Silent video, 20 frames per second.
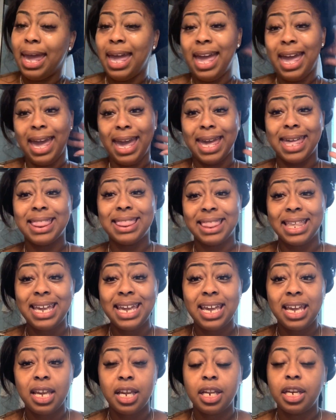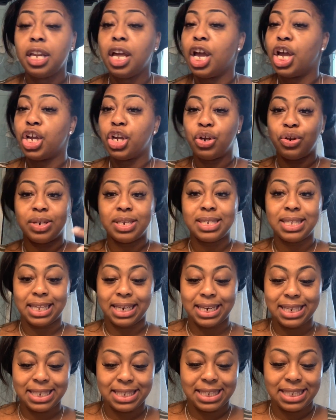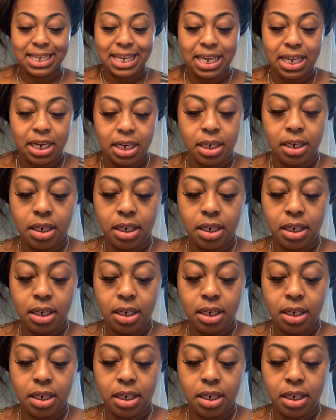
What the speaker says: And then you just let it sit.